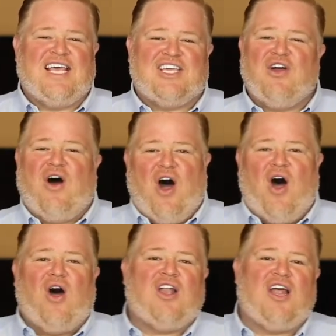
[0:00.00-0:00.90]
You know,
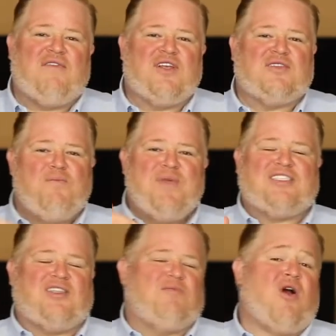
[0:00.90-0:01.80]
all of us
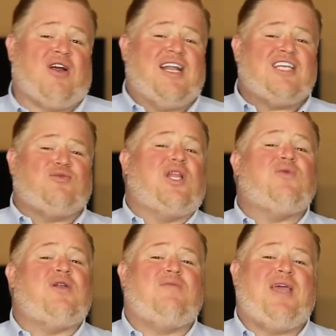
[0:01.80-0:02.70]
miss the mark, and that's really
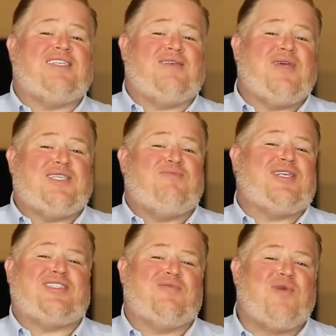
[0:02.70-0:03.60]
what it means. It means
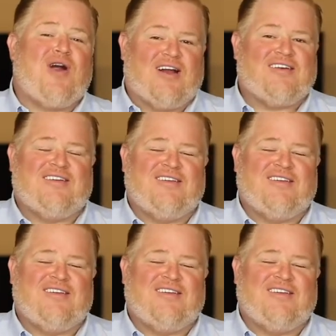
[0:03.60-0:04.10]
miss the mark.